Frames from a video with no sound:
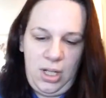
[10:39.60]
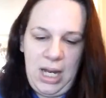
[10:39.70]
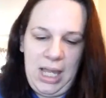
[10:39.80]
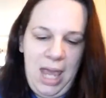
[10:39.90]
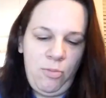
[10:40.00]

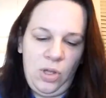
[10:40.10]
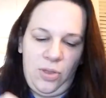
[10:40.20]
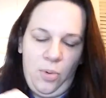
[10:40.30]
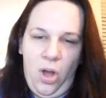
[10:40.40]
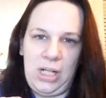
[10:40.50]
it came with
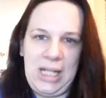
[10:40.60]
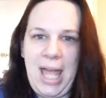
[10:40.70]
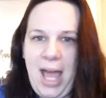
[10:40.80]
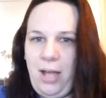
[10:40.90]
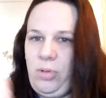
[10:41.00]
the wrong
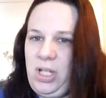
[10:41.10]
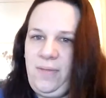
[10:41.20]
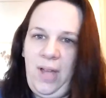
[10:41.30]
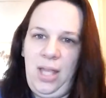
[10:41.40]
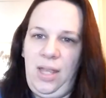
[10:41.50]
tag, which
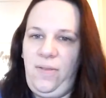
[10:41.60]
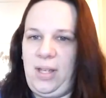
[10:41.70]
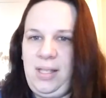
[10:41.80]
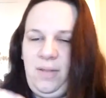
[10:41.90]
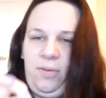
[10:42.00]
is fine. They
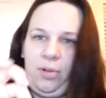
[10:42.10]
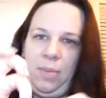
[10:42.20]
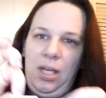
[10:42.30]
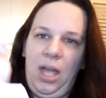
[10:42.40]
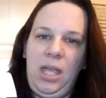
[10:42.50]
fixed it for
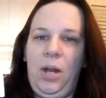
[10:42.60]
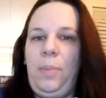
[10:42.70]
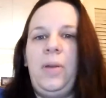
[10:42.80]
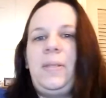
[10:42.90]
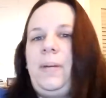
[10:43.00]
me. I
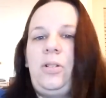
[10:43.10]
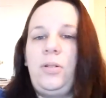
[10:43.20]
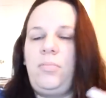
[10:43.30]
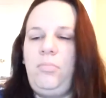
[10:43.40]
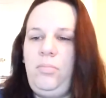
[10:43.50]
posted a picture
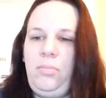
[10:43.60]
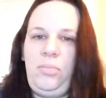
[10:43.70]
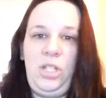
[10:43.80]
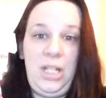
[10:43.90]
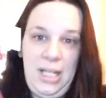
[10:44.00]
and
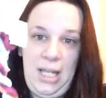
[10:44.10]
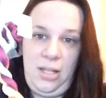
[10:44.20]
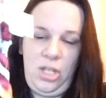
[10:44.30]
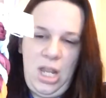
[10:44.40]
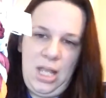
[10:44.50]
she
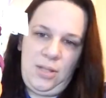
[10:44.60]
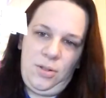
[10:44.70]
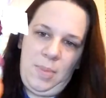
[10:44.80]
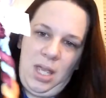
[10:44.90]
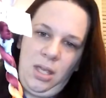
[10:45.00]

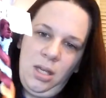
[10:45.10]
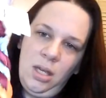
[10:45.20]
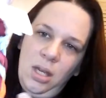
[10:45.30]
answered me.